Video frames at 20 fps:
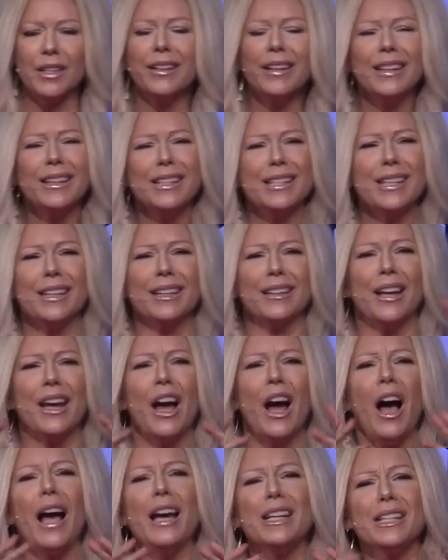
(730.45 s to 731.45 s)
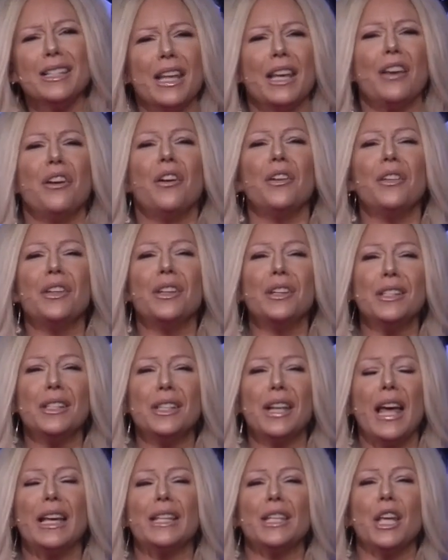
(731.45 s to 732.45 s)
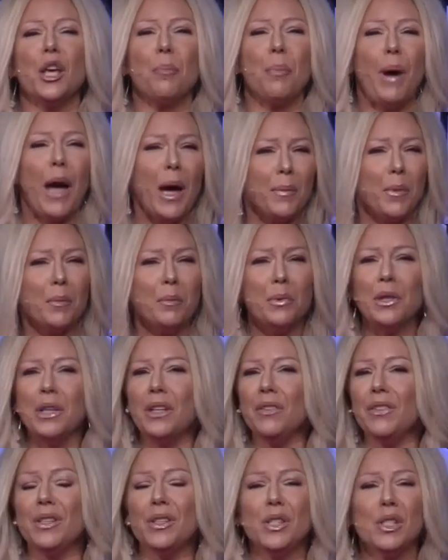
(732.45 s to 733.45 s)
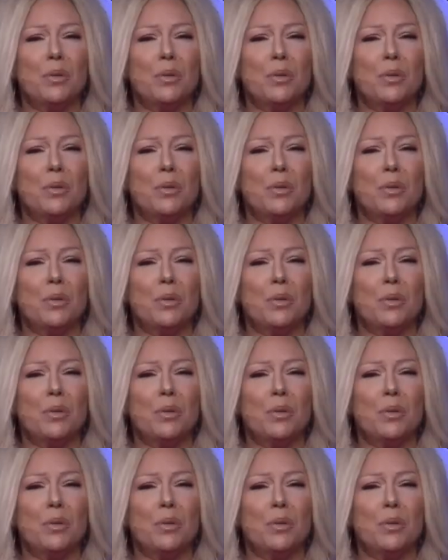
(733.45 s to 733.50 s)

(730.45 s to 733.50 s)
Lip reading: And listen, I say all this as a Bible-believing,